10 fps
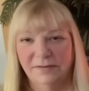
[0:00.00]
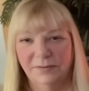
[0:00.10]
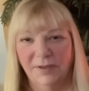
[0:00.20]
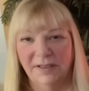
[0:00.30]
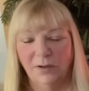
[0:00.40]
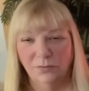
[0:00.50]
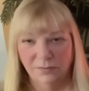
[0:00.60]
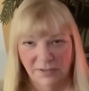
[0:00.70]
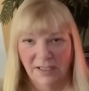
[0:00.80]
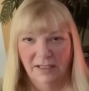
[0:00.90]
without
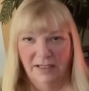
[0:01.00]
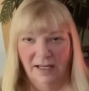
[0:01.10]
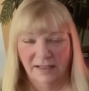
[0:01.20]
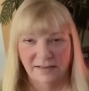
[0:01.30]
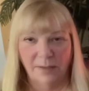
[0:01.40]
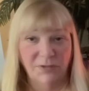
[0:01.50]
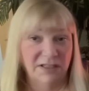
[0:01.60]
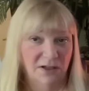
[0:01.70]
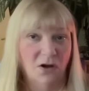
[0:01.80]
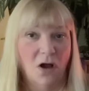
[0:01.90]

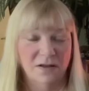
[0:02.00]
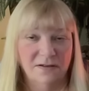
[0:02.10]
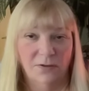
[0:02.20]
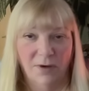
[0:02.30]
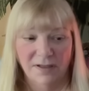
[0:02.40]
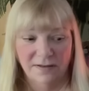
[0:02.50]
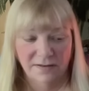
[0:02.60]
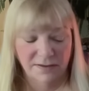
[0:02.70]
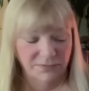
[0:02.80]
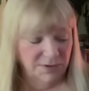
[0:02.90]
accepting the
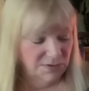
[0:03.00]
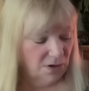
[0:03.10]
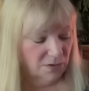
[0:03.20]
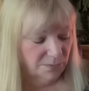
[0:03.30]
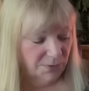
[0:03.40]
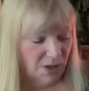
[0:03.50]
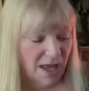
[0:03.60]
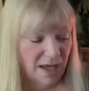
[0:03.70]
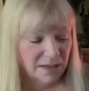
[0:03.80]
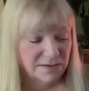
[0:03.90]
consequences of dishonorable
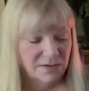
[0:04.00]
acts.